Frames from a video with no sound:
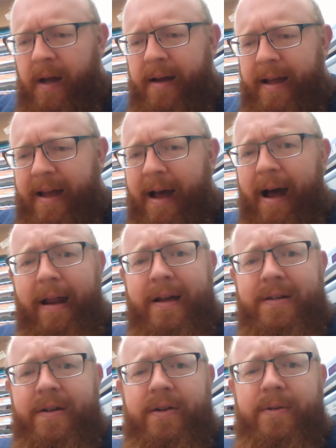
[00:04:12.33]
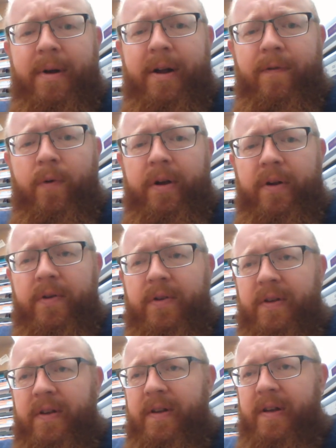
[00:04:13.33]
he highlights there is the metaphor he
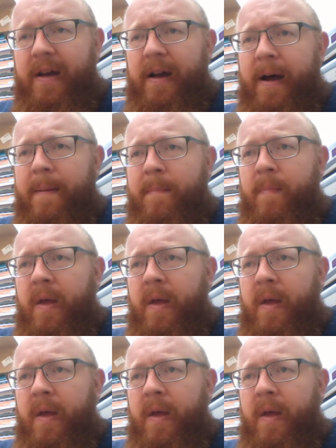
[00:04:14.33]
uses. He said, I